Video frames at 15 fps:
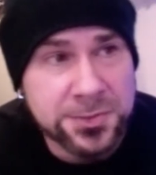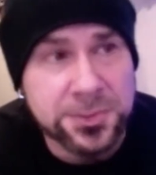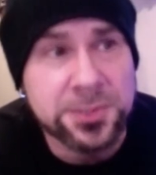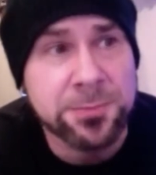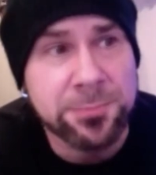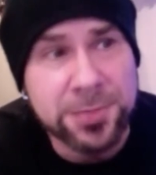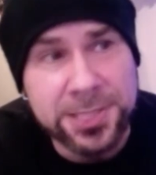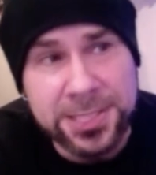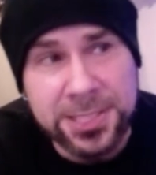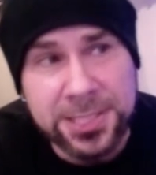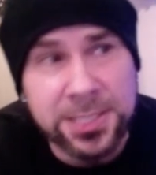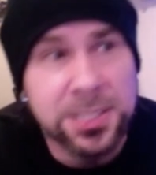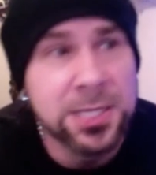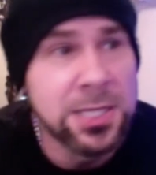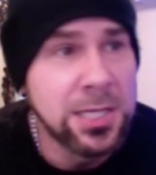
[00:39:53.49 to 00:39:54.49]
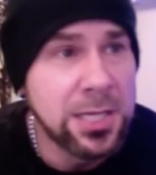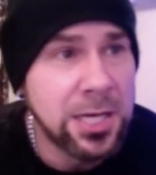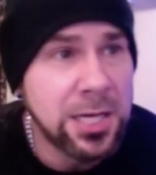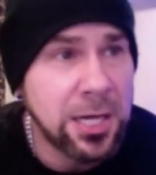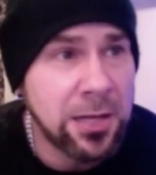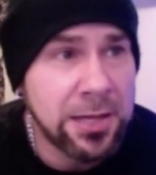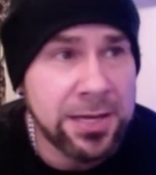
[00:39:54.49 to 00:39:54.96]
are completed,
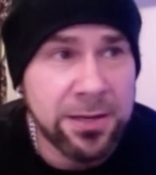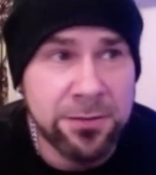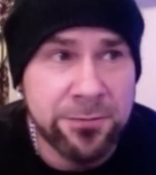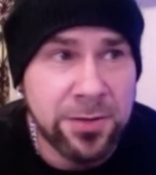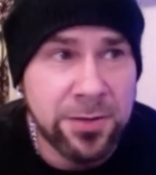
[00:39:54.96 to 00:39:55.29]
I'll have